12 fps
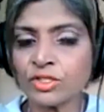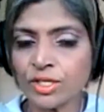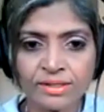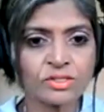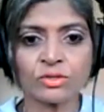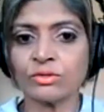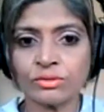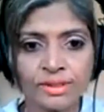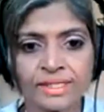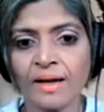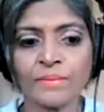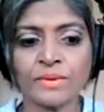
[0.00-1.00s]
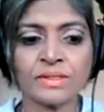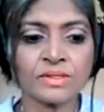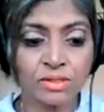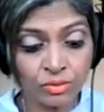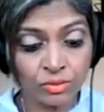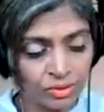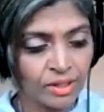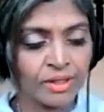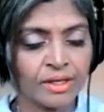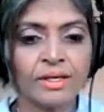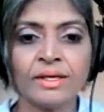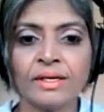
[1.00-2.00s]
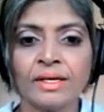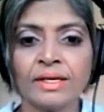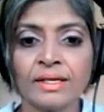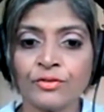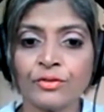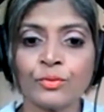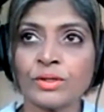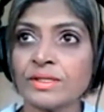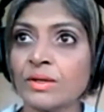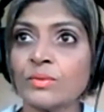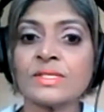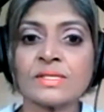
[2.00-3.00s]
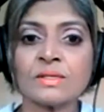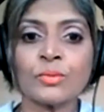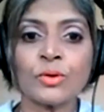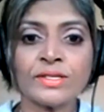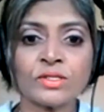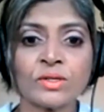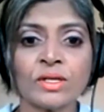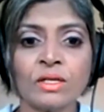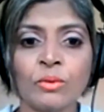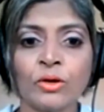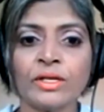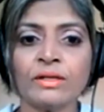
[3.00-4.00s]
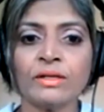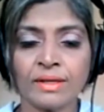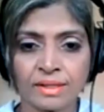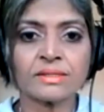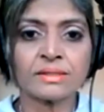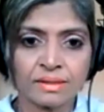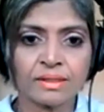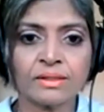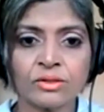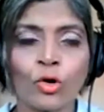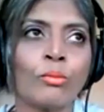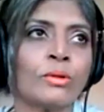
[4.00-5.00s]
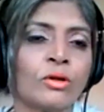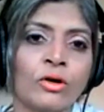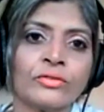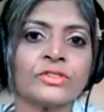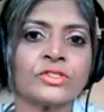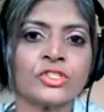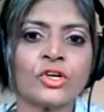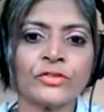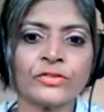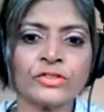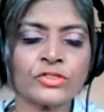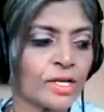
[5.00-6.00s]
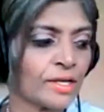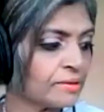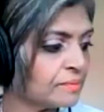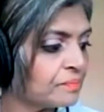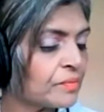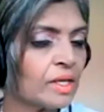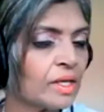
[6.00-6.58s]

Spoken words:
And so it happens. So if that was a surprise to anybody, that's normal on on this channel.